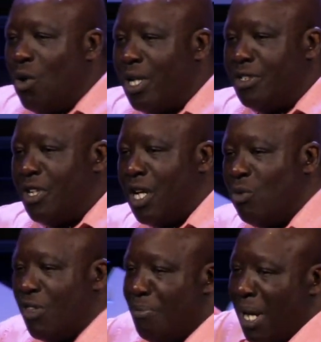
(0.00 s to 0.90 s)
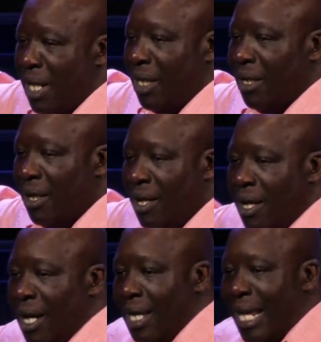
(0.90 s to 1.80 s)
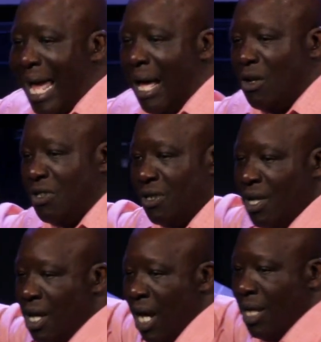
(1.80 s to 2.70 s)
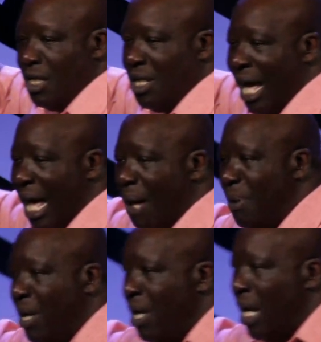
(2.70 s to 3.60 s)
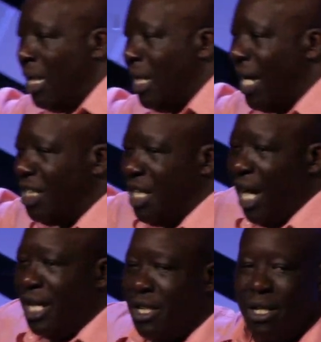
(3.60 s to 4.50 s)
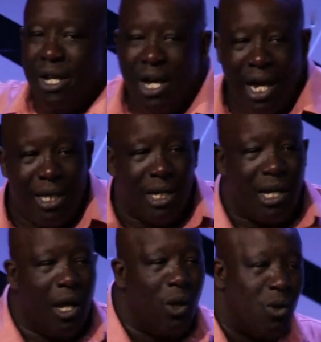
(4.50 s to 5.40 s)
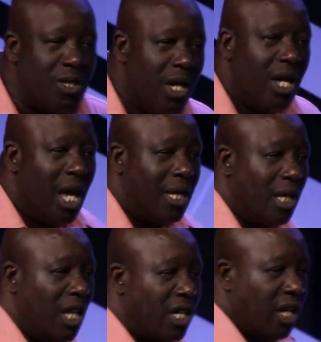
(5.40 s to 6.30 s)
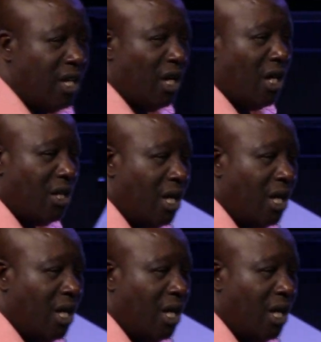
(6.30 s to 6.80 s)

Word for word: concerned with money and the house and the job and the education and the clothes and the looking good